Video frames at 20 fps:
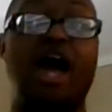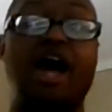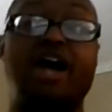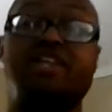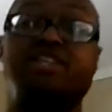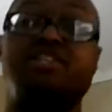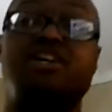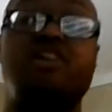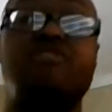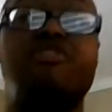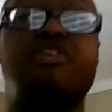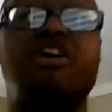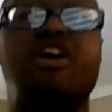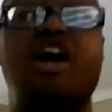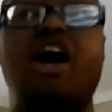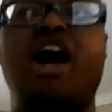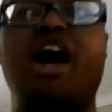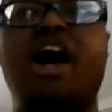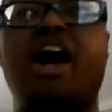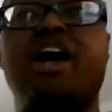I serve a
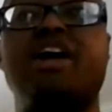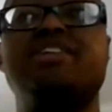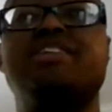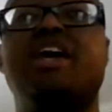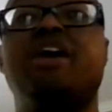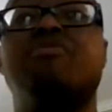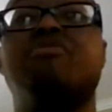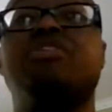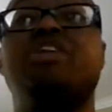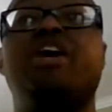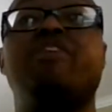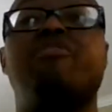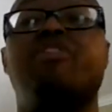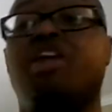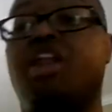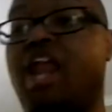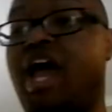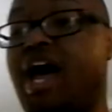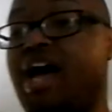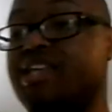God that will never
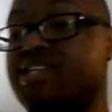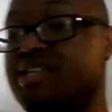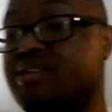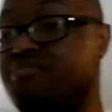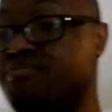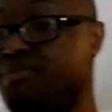lie to